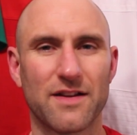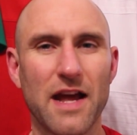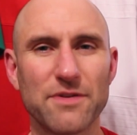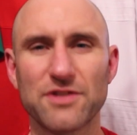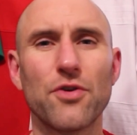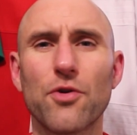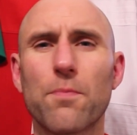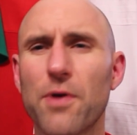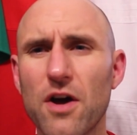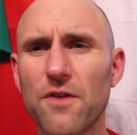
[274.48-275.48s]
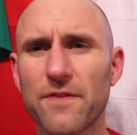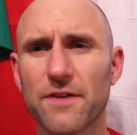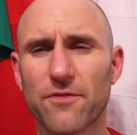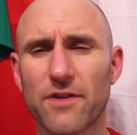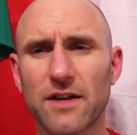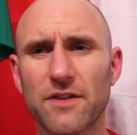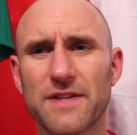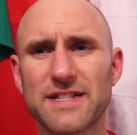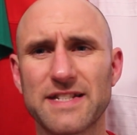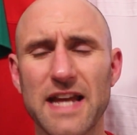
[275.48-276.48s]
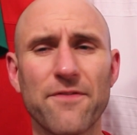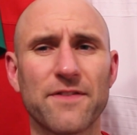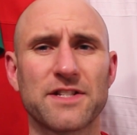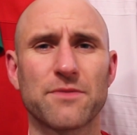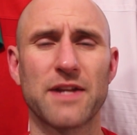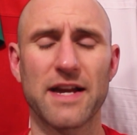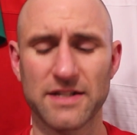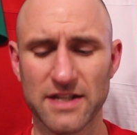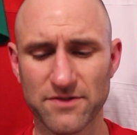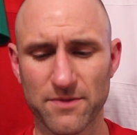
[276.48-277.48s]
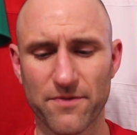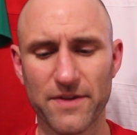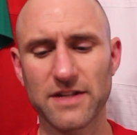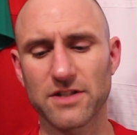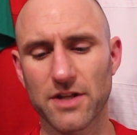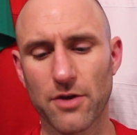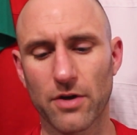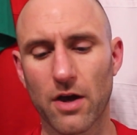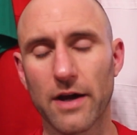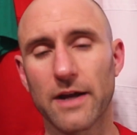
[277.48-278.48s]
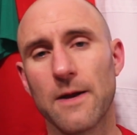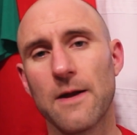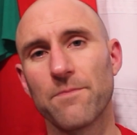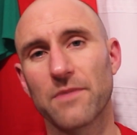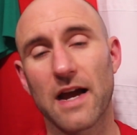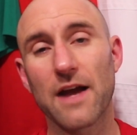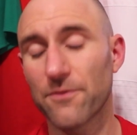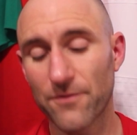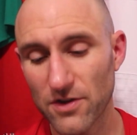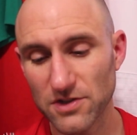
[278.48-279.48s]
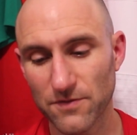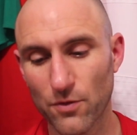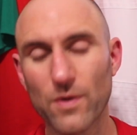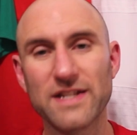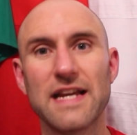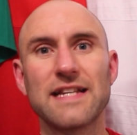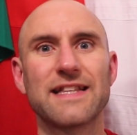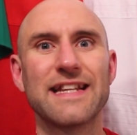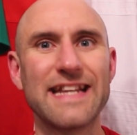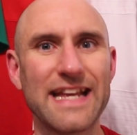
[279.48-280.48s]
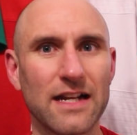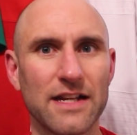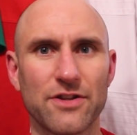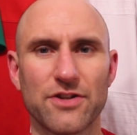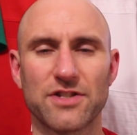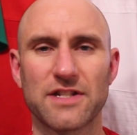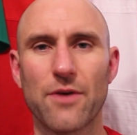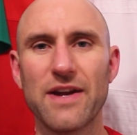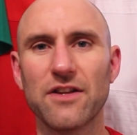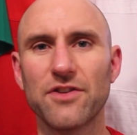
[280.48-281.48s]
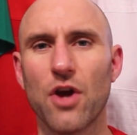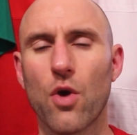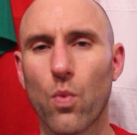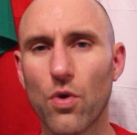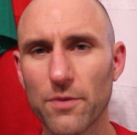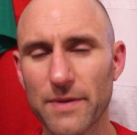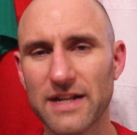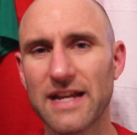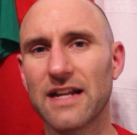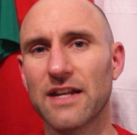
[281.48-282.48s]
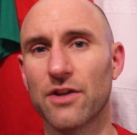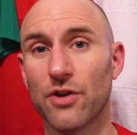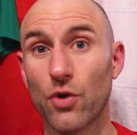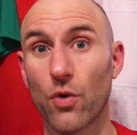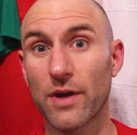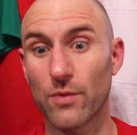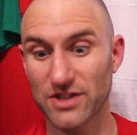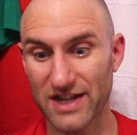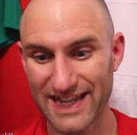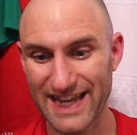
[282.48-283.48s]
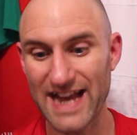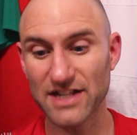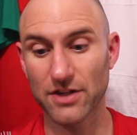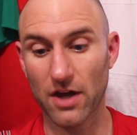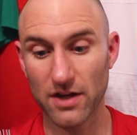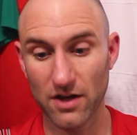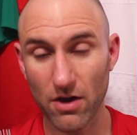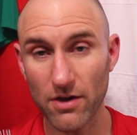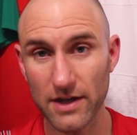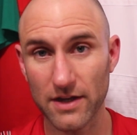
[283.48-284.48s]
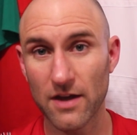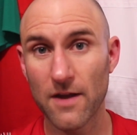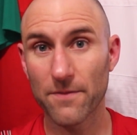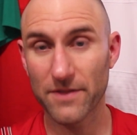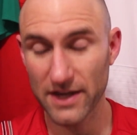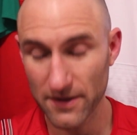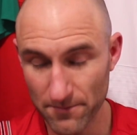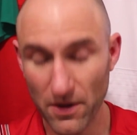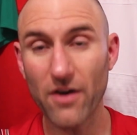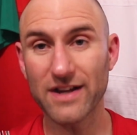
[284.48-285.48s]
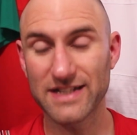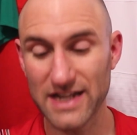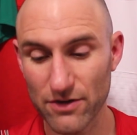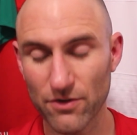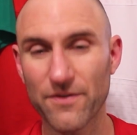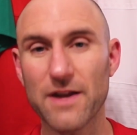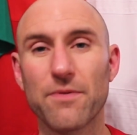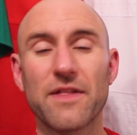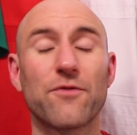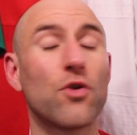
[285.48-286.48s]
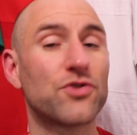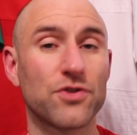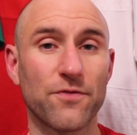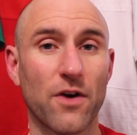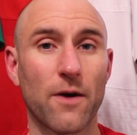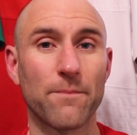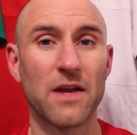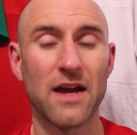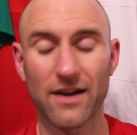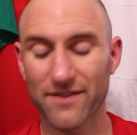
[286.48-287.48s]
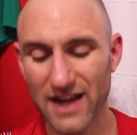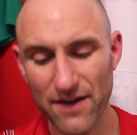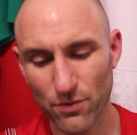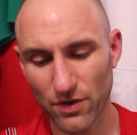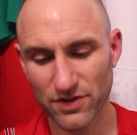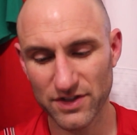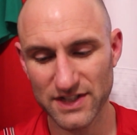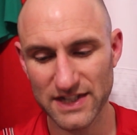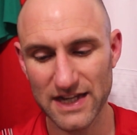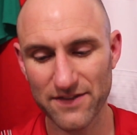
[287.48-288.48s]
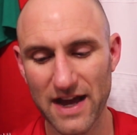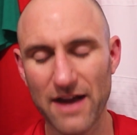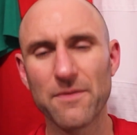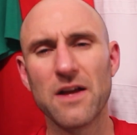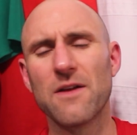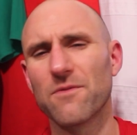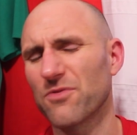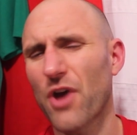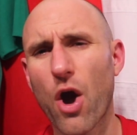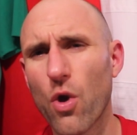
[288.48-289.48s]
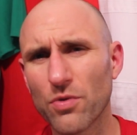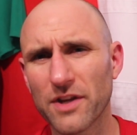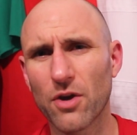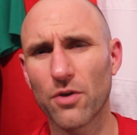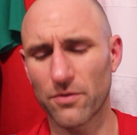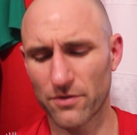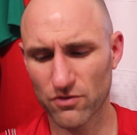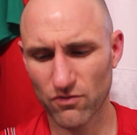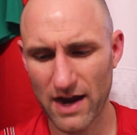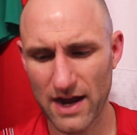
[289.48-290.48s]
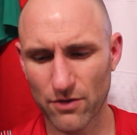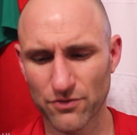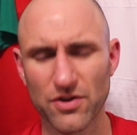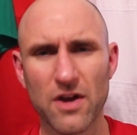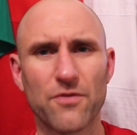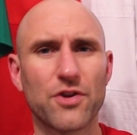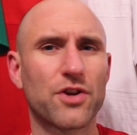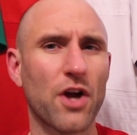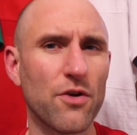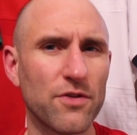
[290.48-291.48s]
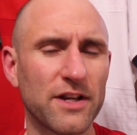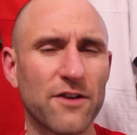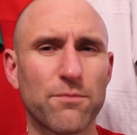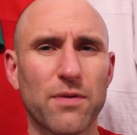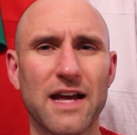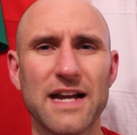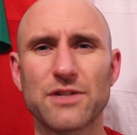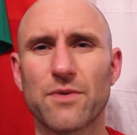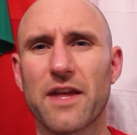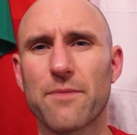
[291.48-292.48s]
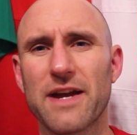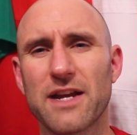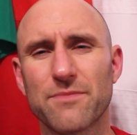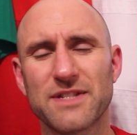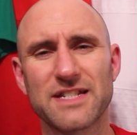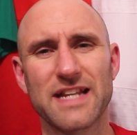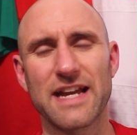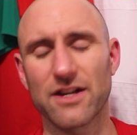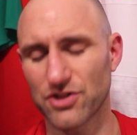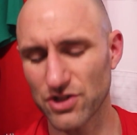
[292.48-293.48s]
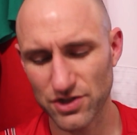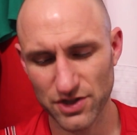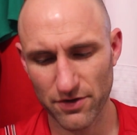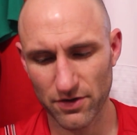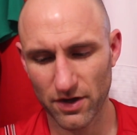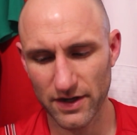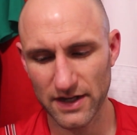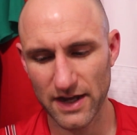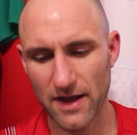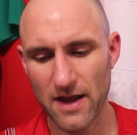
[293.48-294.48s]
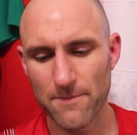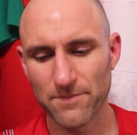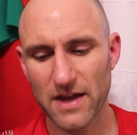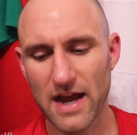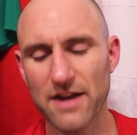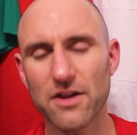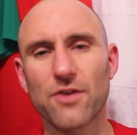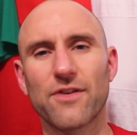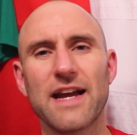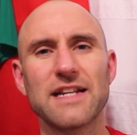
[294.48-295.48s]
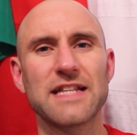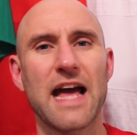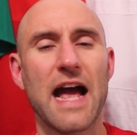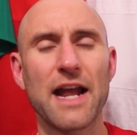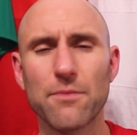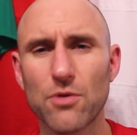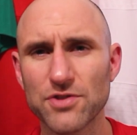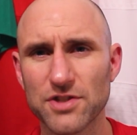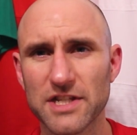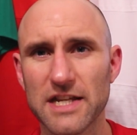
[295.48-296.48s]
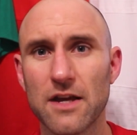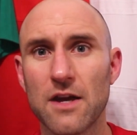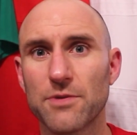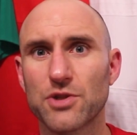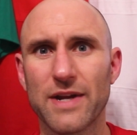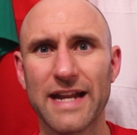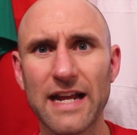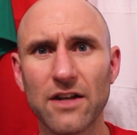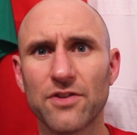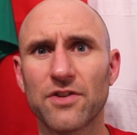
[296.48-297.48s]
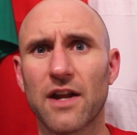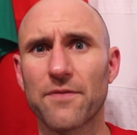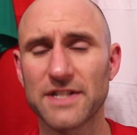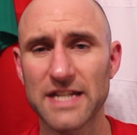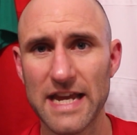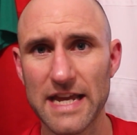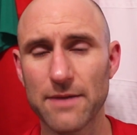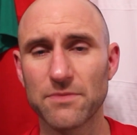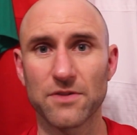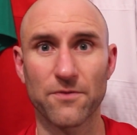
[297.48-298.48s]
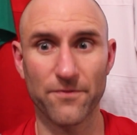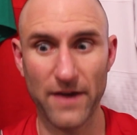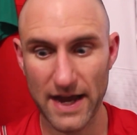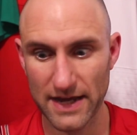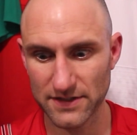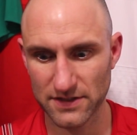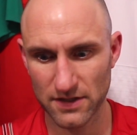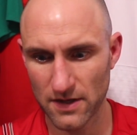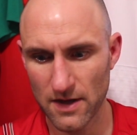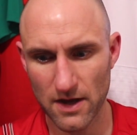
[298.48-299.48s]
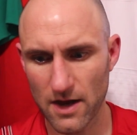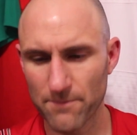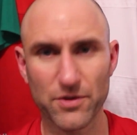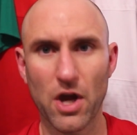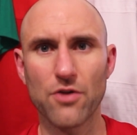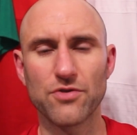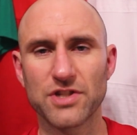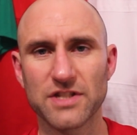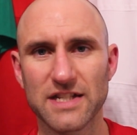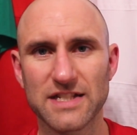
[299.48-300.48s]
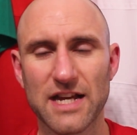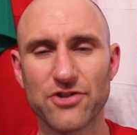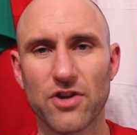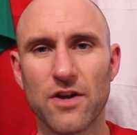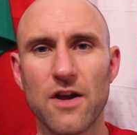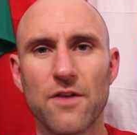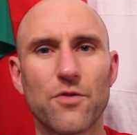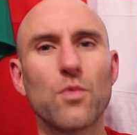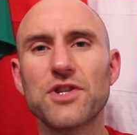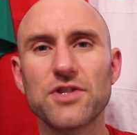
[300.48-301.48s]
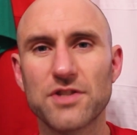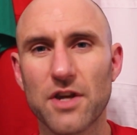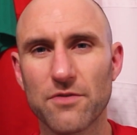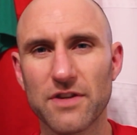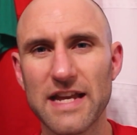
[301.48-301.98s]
Now, it's not all perfect for England. There's definitely some negatives, some things I don't like. And first of all is, is the niggliness. Now England want to be niggly and annoying, which I get and I like the idea of it, but they've gone too far. And I think everyone can see that the holding on on the ground, the goading of players when they make a mistake. I just don't like it. And it creates that animosity between England and other teams and fans, um, coaches, etc., that we just don't